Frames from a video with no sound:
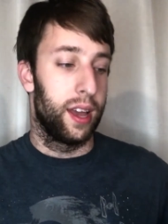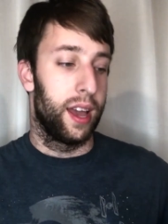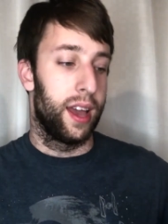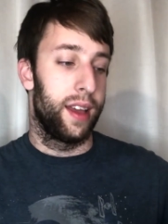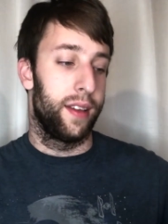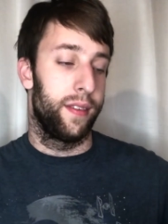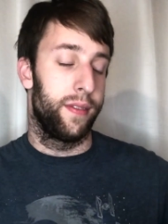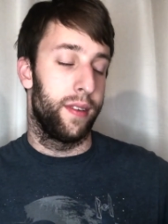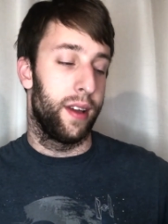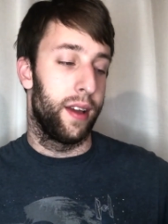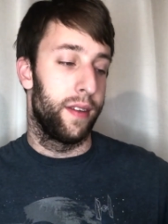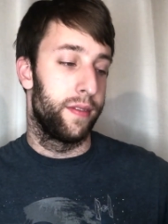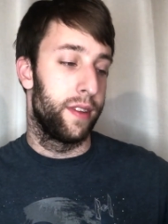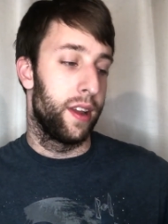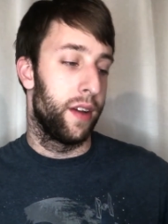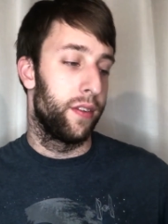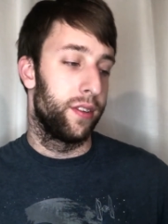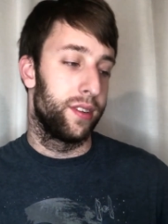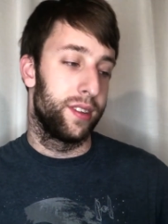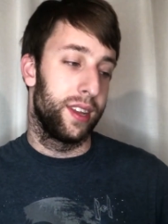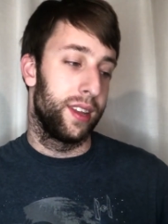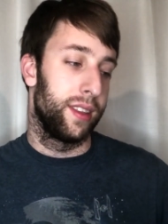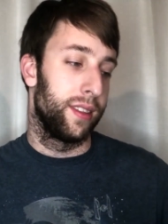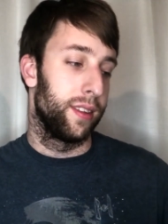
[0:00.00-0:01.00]
I, have
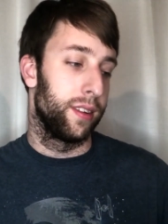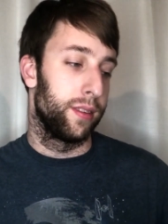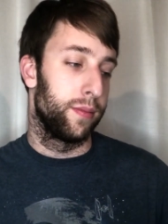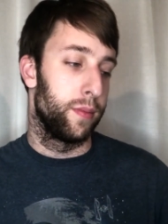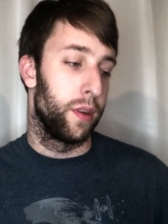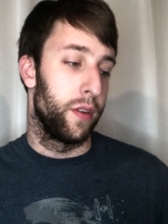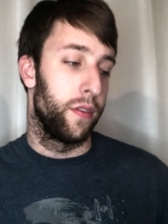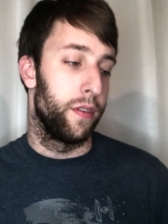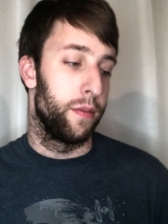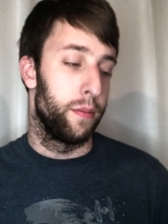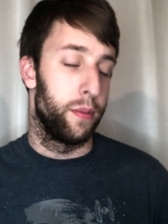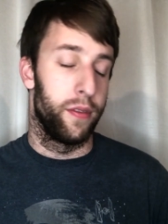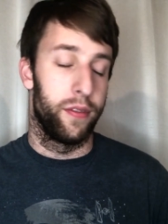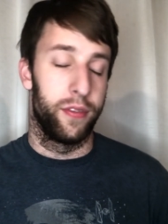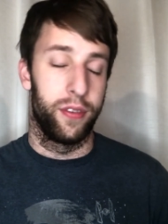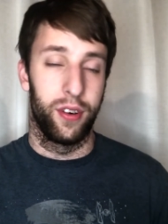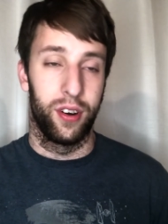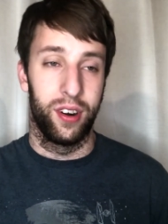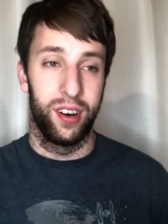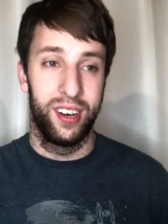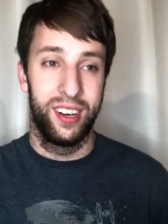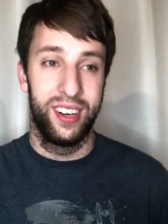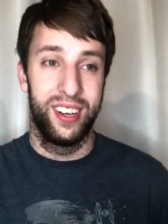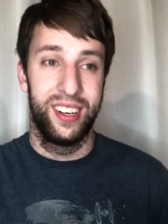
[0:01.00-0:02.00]
never seen this movie before,